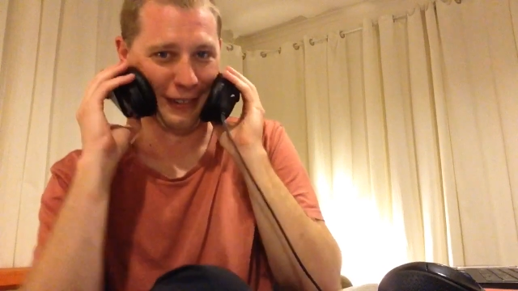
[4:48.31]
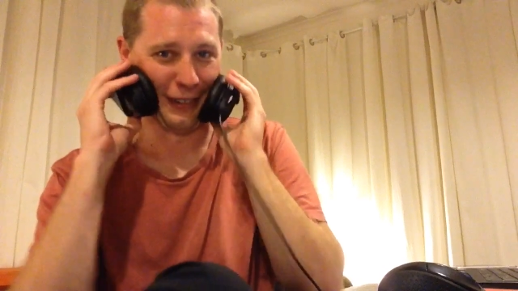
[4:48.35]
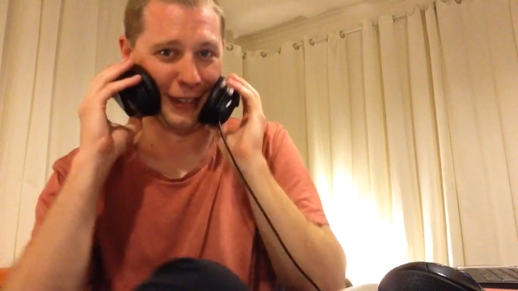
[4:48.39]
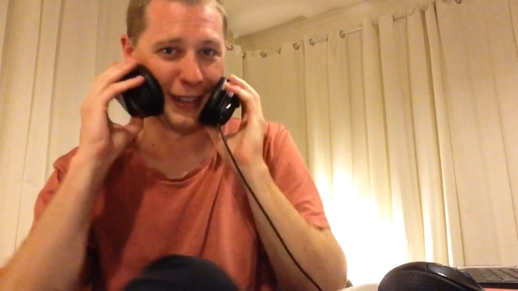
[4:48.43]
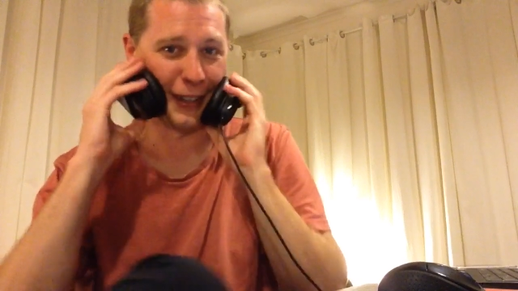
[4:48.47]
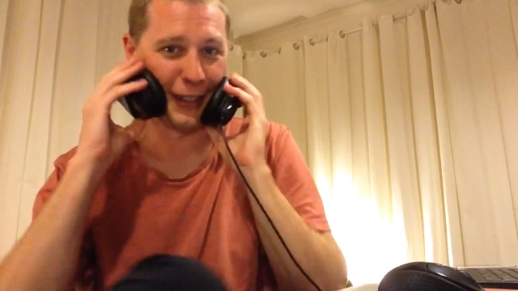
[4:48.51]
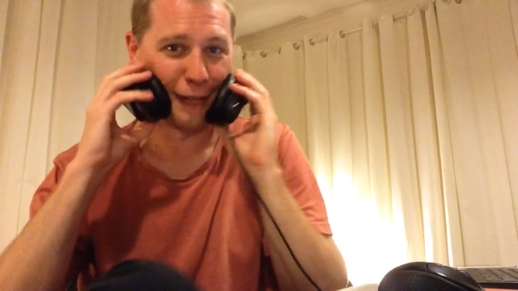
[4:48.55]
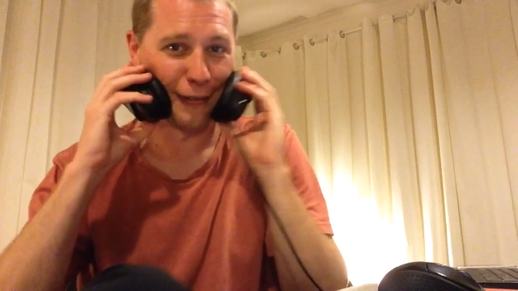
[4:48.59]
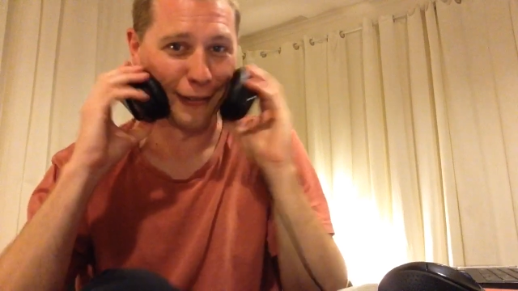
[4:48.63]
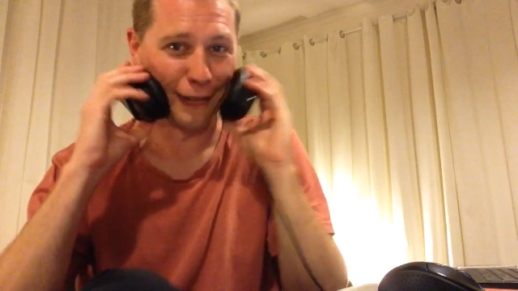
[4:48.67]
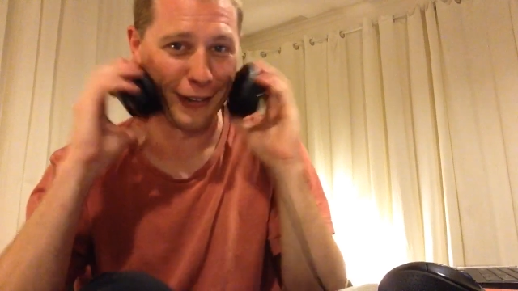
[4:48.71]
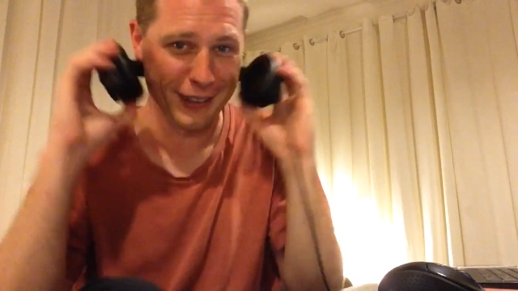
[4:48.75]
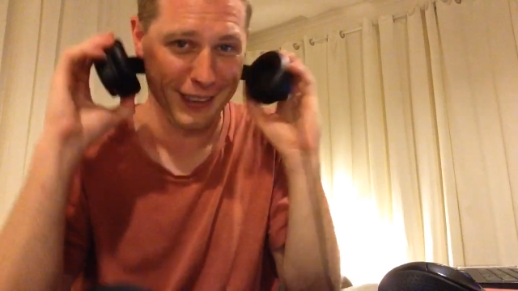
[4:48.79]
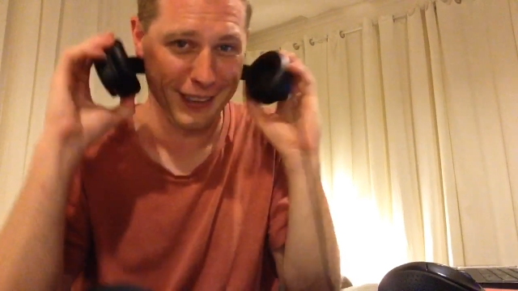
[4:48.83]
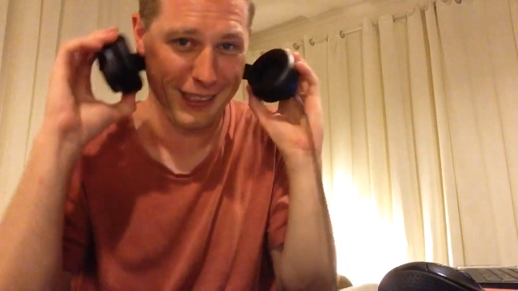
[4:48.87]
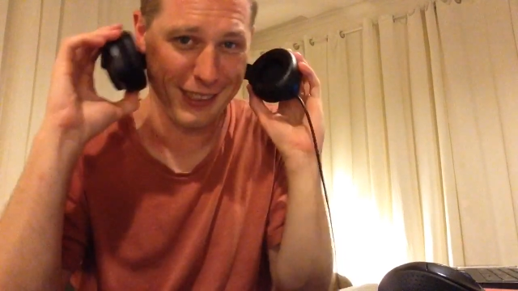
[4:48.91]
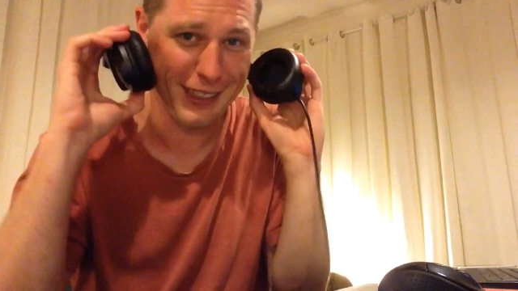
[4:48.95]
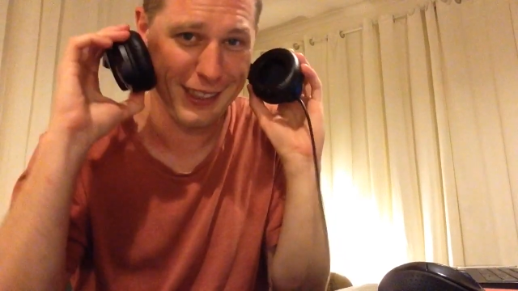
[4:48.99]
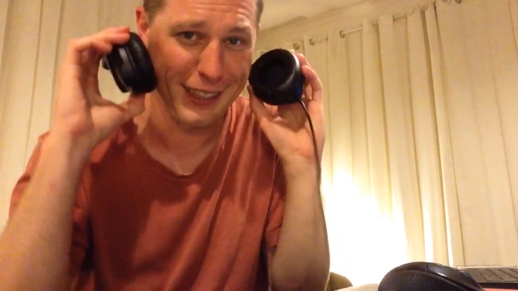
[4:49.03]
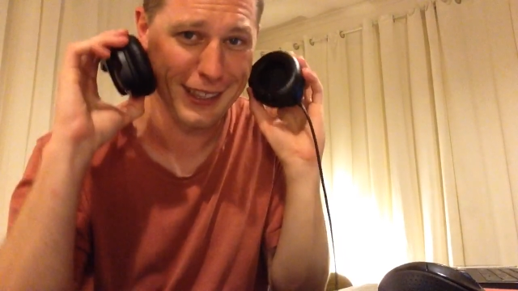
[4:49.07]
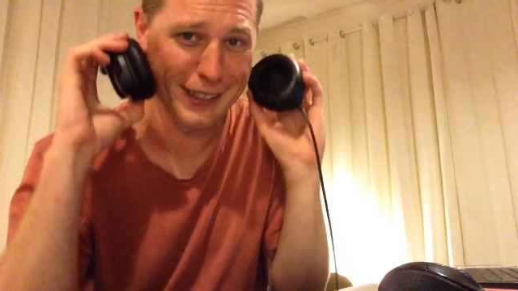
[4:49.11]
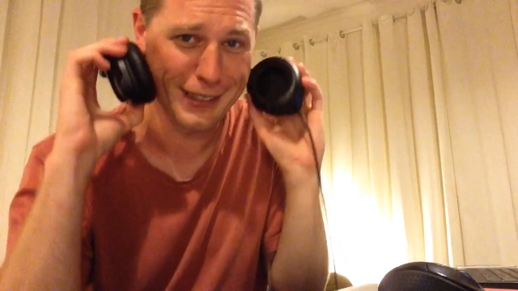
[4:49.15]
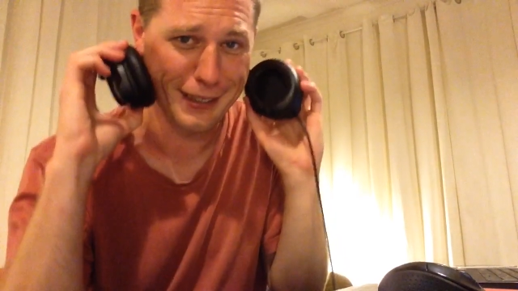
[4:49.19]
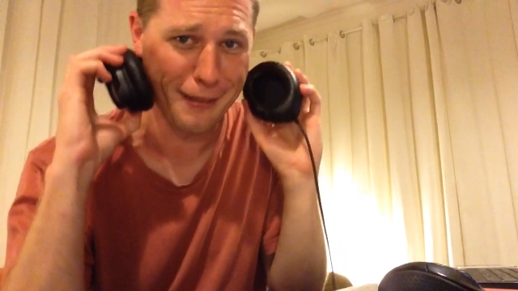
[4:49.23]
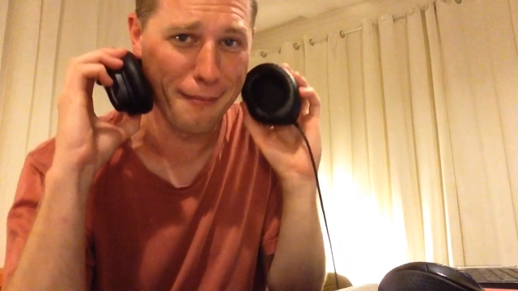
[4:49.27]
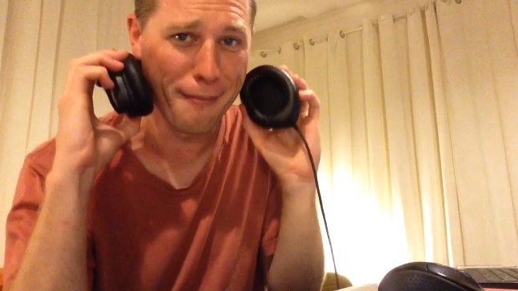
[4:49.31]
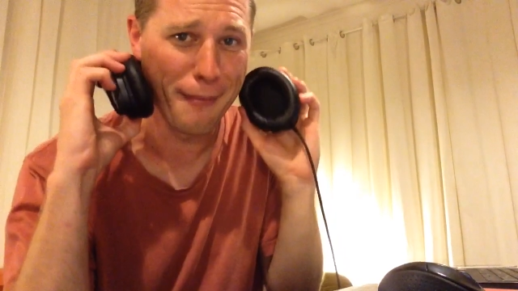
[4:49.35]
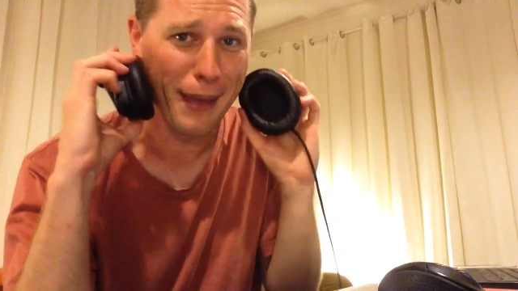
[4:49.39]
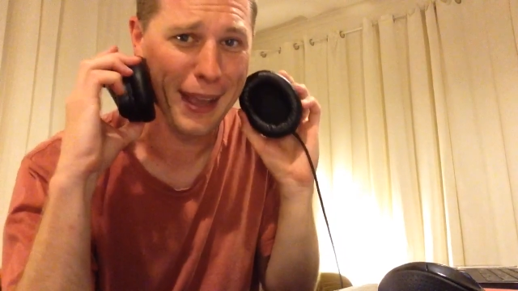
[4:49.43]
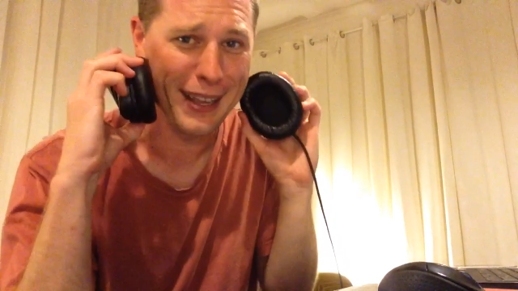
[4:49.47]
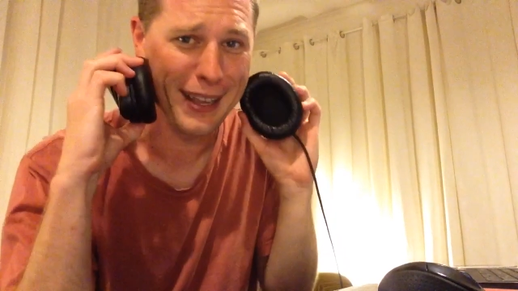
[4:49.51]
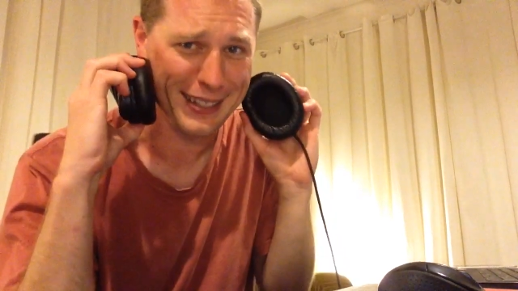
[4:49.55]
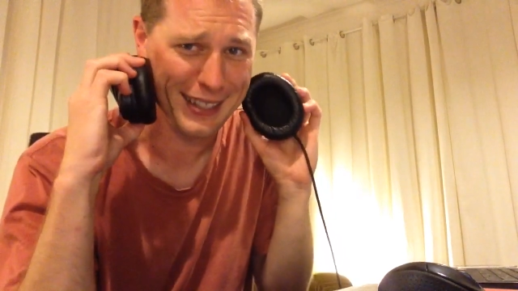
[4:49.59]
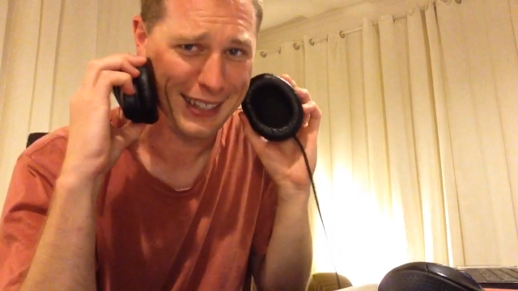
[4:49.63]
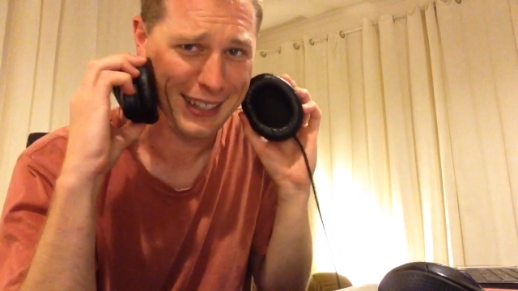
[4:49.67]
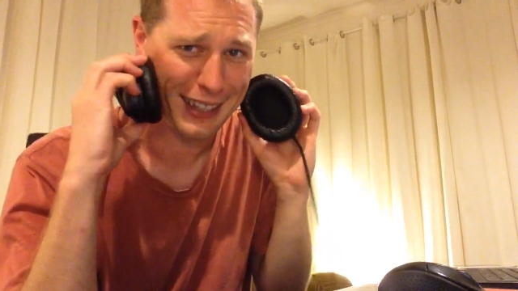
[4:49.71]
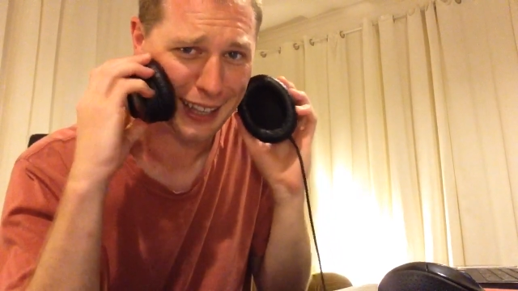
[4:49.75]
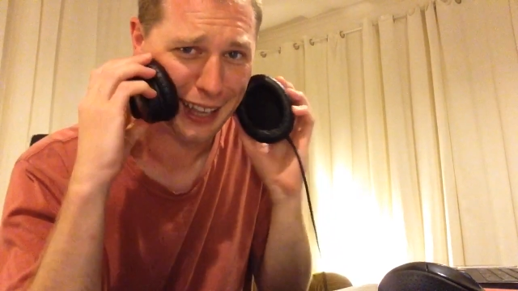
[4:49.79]
with these
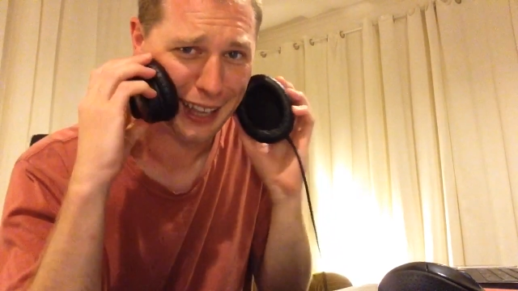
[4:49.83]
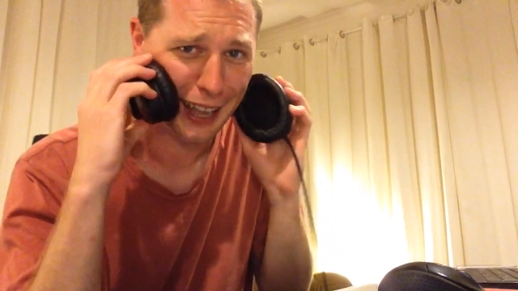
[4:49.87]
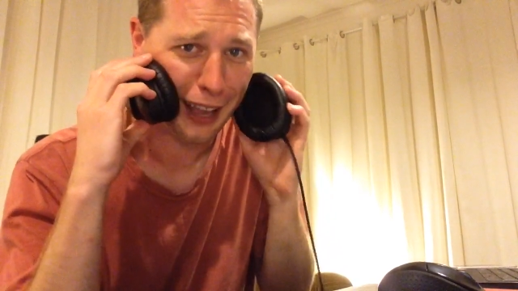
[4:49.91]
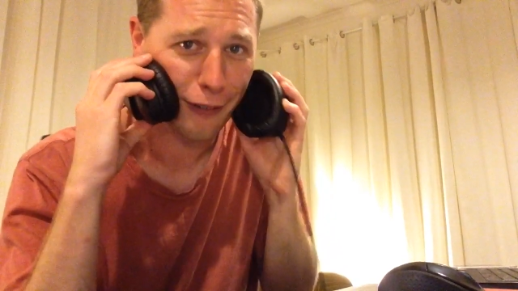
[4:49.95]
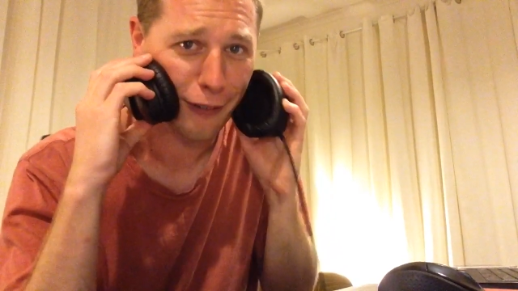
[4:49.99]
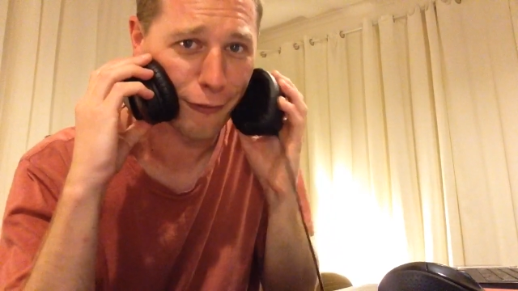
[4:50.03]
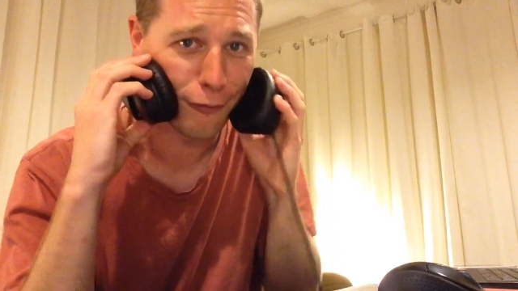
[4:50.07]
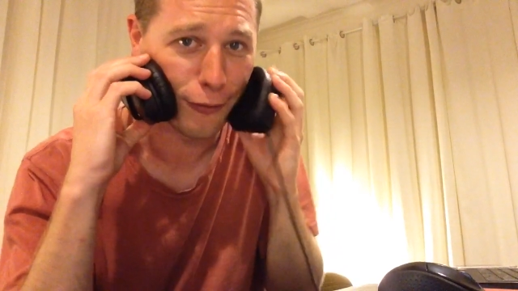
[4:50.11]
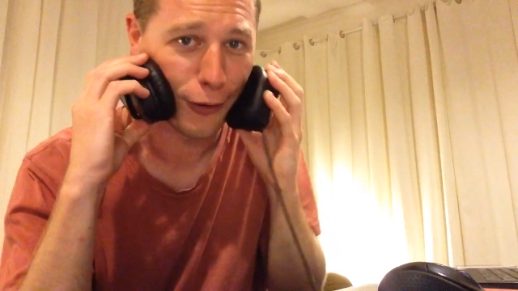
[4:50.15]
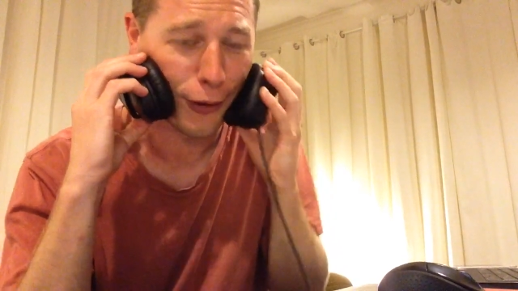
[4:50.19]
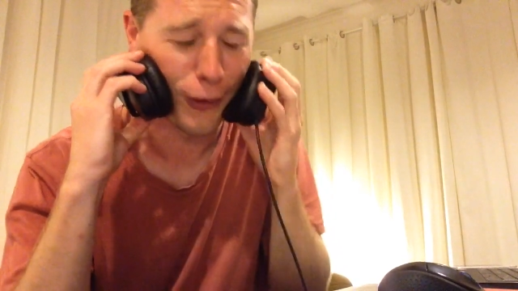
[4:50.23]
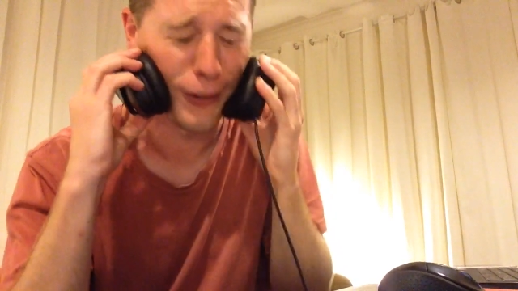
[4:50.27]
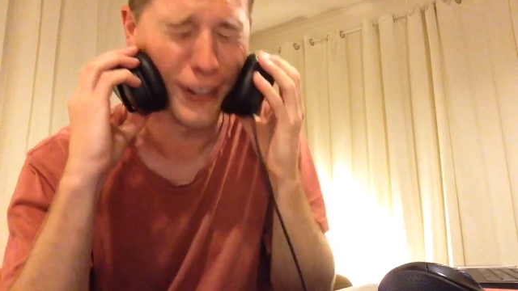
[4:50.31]
amazing headphones.